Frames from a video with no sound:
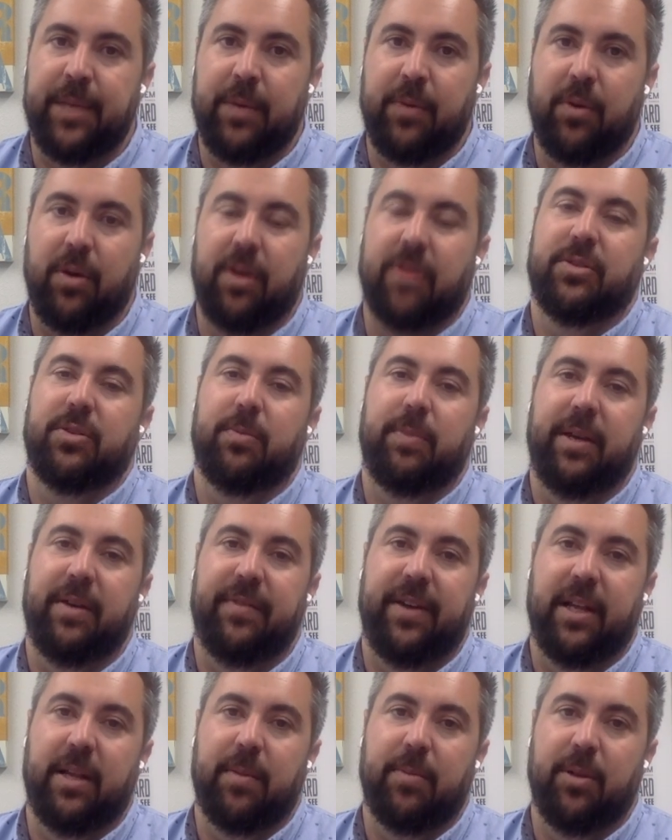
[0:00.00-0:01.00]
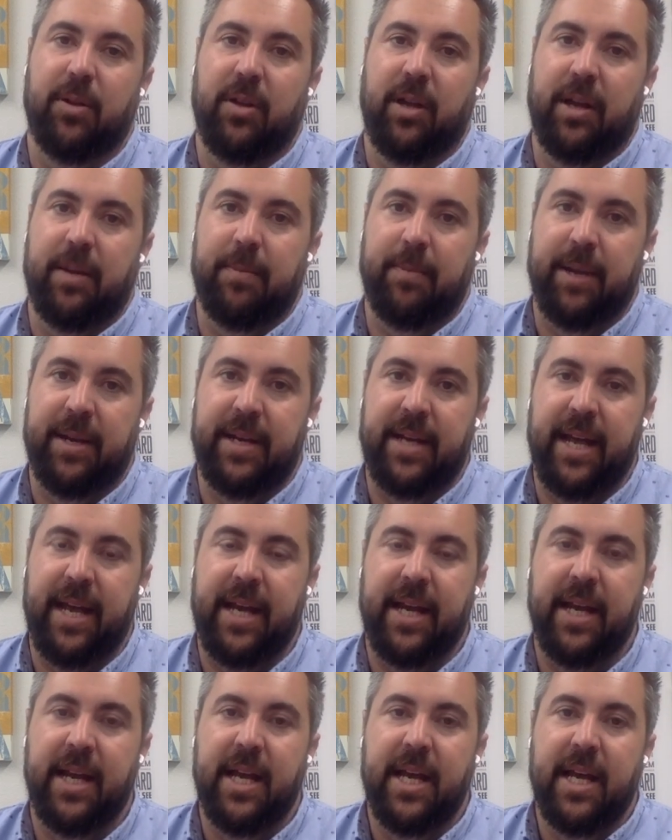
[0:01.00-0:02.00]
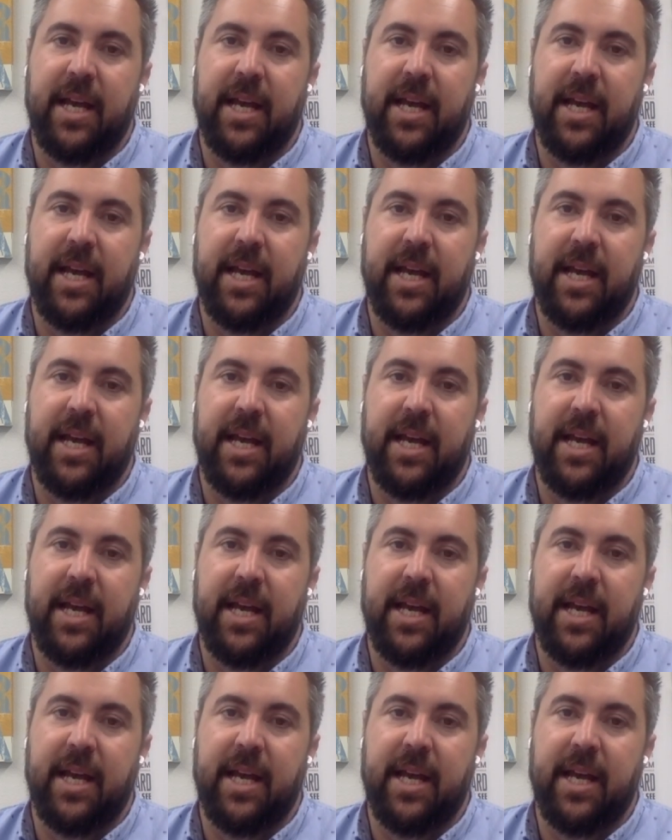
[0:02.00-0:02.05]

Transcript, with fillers: that will also be available on Monday.